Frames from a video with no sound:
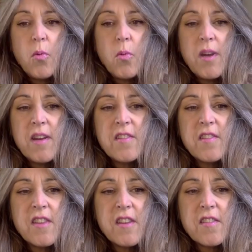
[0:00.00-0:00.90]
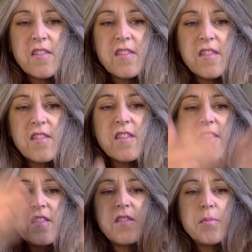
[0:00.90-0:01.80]
what is this? Is
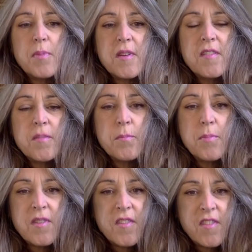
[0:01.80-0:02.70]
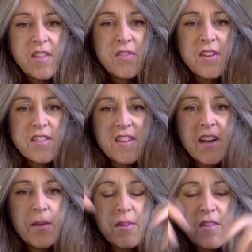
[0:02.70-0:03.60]
this Pacific
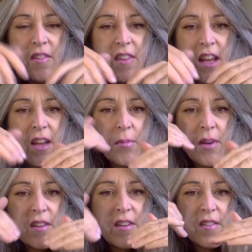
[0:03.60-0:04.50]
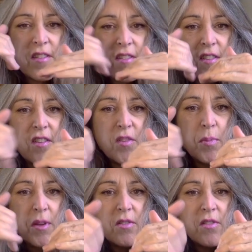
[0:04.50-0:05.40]
time? Let's think about this. Has this
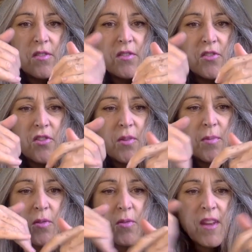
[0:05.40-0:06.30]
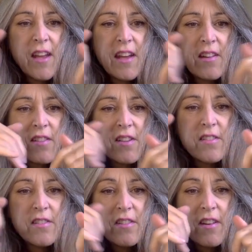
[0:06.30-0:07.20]
been determined with the
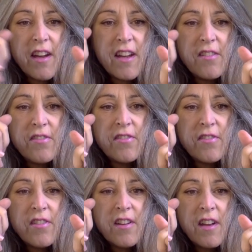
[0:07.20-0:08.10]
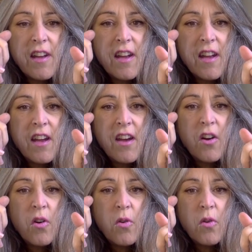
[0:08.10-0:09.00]
analytical knife,
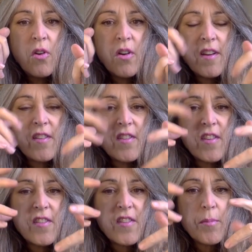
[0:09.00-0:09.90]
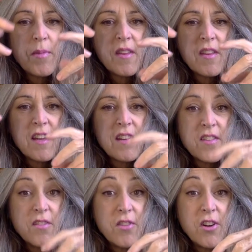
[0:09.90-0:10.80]
or is this something that has
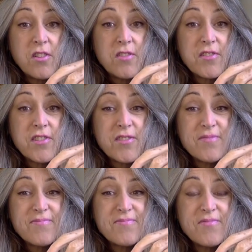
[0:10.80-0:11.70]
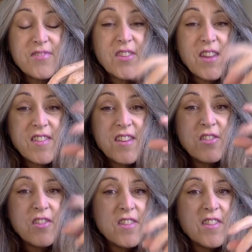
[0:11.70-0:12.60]
evolved? So, that's
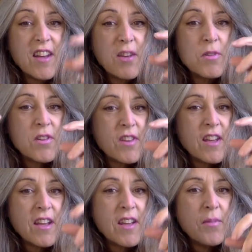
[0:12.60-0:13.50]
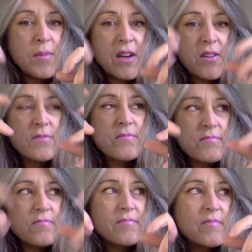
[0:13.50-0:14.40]
interesting when you're thinking about
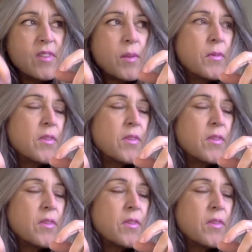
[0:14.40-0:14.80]
some of